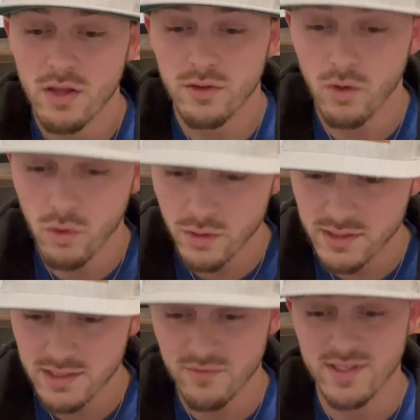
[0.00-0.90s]
the
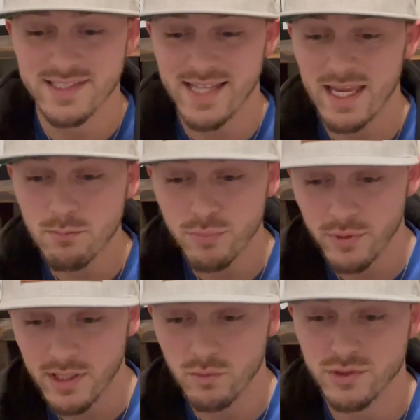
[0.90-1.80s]
horses of the same
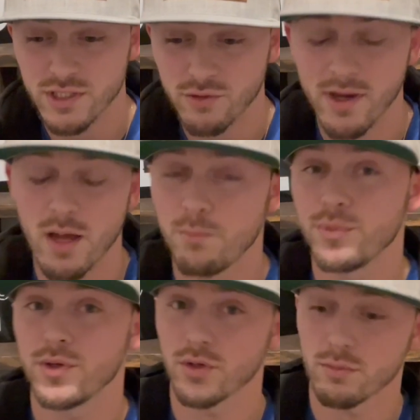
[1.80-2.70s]
breed will generate a
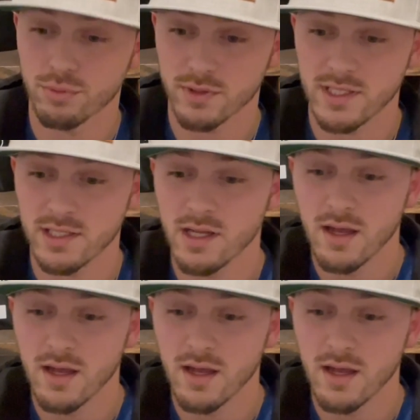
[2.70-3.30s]
pure breed